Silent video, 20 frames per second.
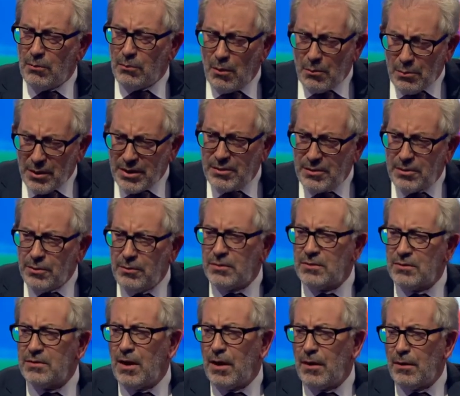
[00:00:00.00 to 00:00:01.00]
What we do
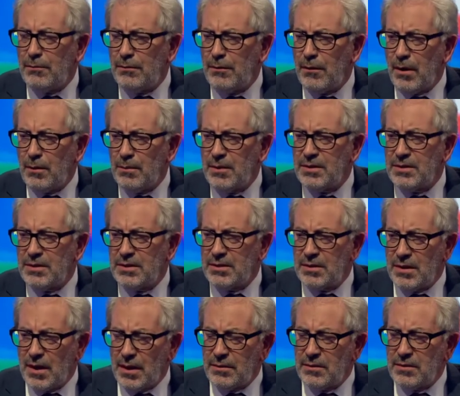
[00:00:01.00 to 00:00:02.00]
start from is a
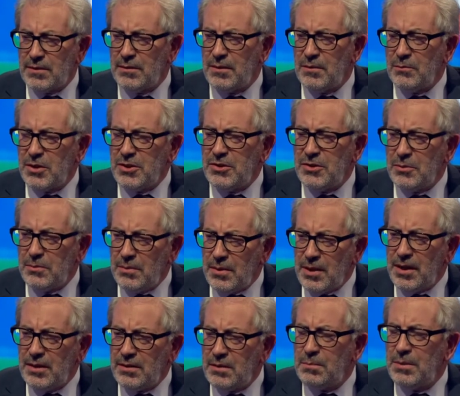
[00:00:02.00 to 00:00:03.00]
sense in which you
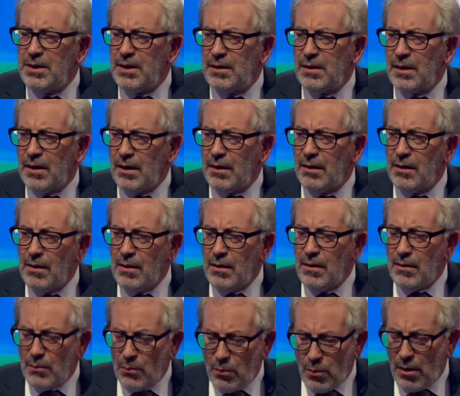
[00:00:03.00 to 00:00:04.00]
need to be clear
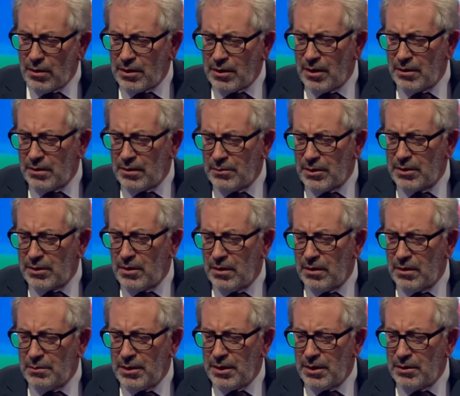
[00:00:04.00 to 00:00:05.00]
what kind of
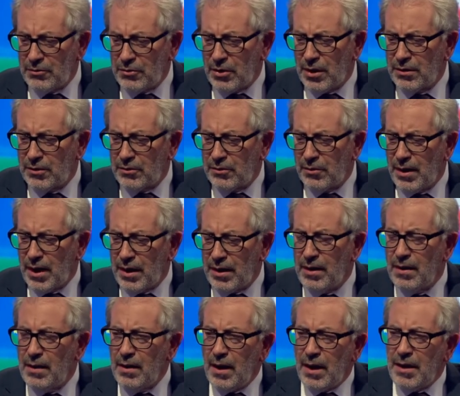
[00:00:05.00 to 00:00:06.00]
economy you're trying to
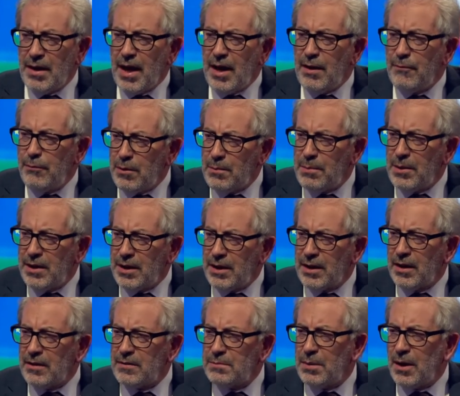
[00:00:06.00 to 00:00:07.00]
create, and everybody
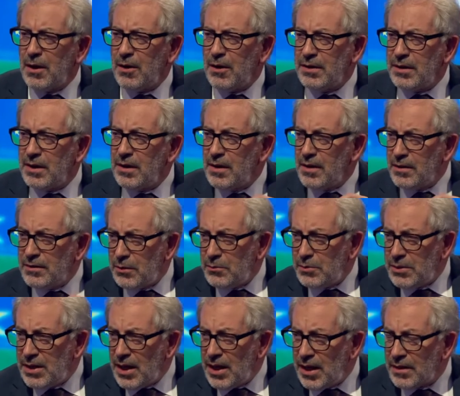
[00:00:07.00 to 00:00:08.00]
gets behind it. So
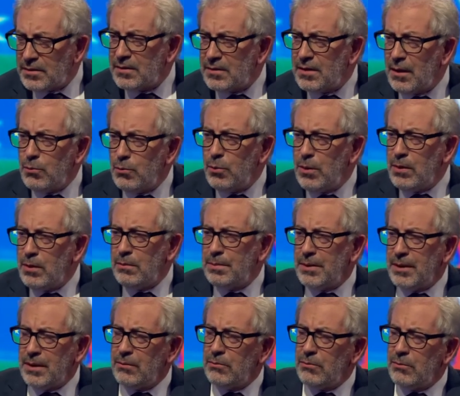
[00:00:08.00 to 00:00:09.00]
yes, there will
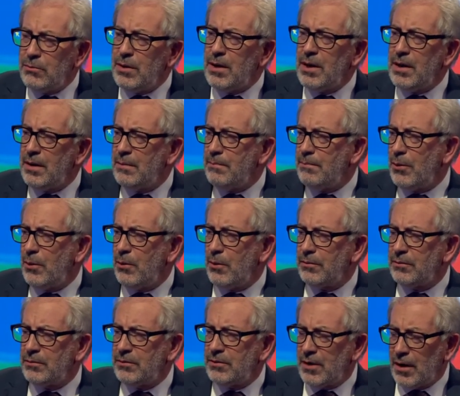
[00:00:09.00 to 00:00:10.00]
be really
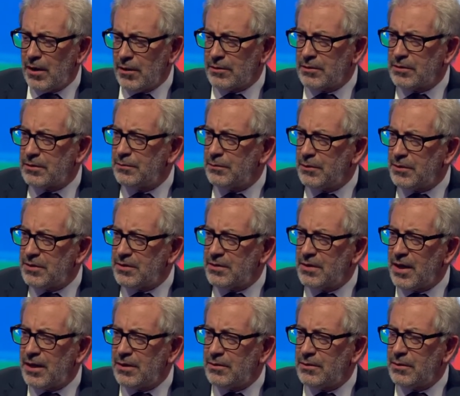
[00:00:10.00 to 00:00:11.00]
important tasks for the
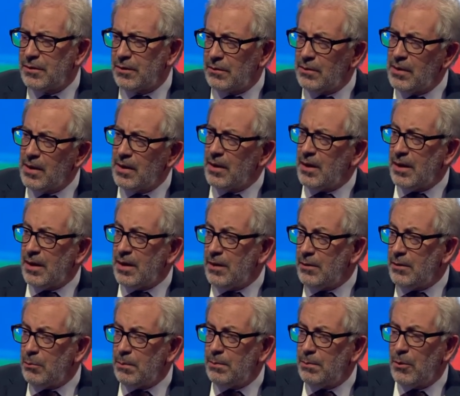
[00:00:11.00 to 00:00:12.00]
state to do. And
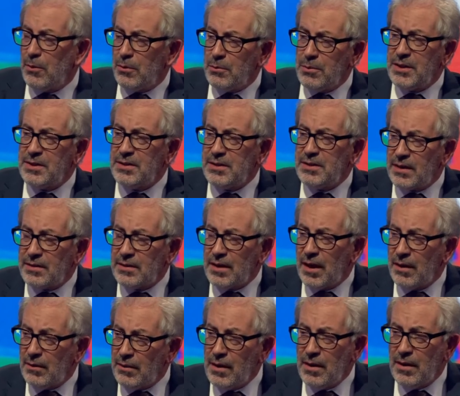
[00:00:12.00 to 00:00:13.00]
in the report, we set
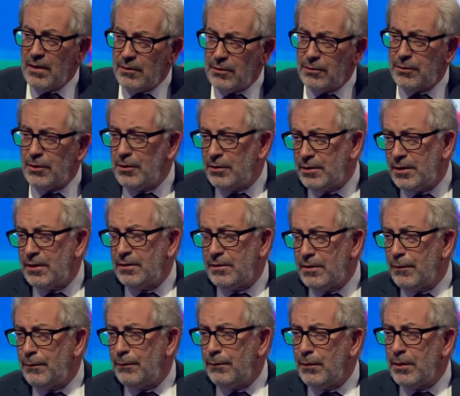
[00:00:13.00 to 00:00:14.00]
out 30
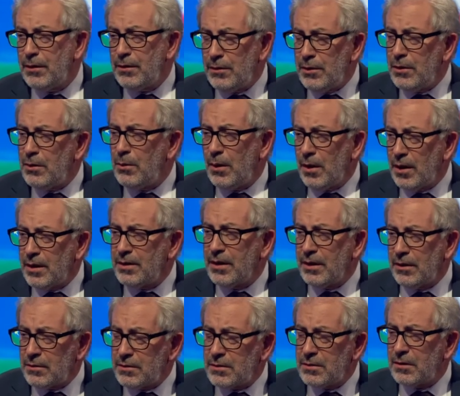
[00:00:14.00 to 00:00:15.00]
different new
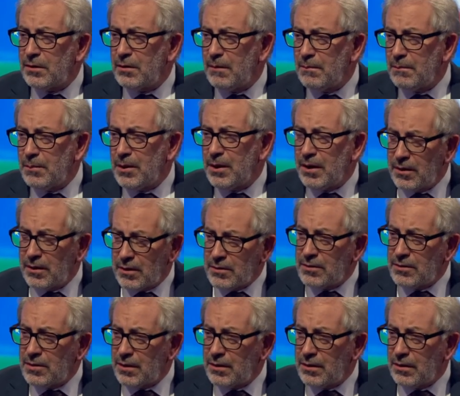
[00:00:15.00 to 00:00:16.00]
ideas that can be
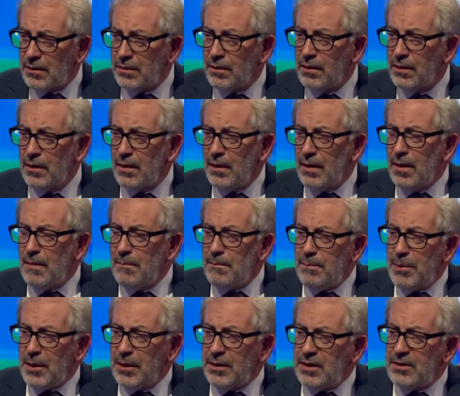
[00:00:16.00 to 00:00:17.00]
considered.
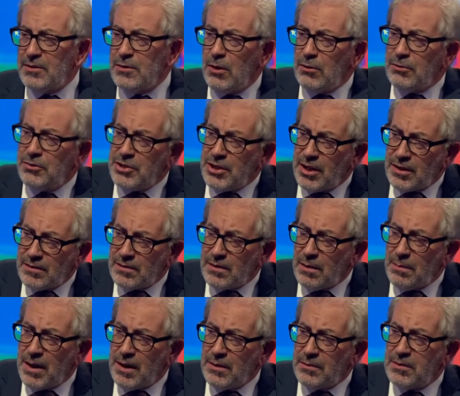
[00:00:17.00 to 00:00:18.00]
But it's not just
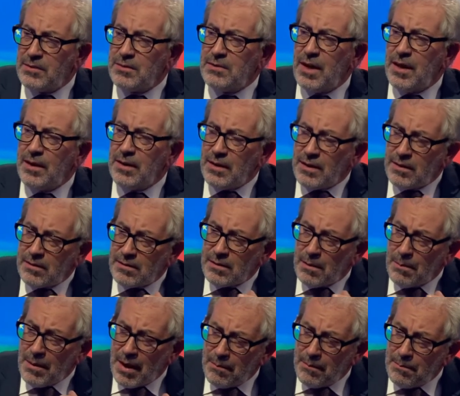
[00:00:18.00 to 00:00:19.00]
about the state, it's
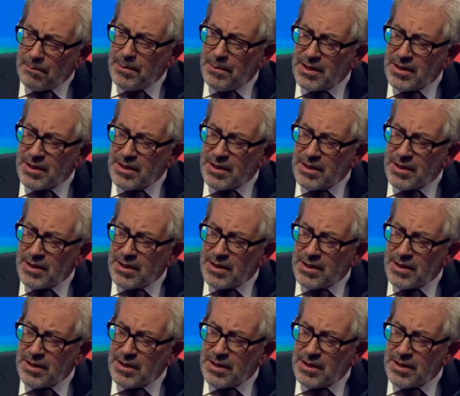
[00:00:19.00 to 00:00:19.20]
about business.